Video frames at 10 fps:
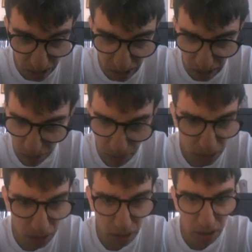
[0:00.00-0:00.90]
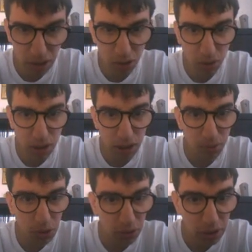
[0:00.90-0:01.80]
seems like an okay
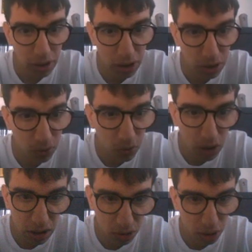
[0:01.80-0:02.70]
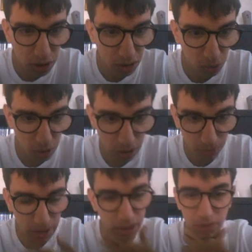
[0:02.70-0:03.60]
move. Now I want to trade the queens
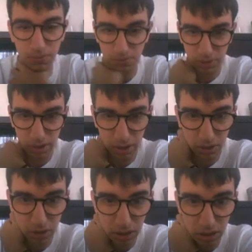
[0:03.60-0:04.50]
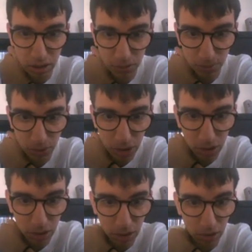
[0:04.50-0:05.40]
because I'm under a lot of
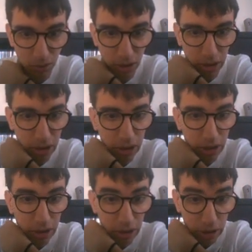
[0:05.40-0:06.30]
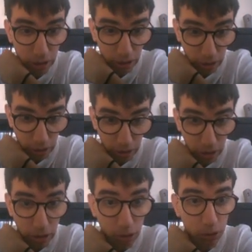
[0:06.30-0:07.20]
pressure, and there's really
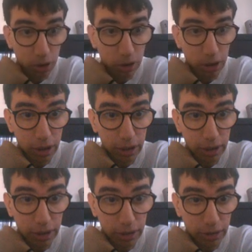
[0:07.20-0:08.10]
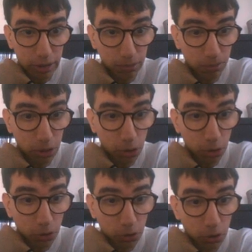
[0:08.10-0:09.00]
no other easy
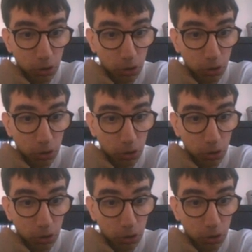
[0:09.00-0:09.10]
move.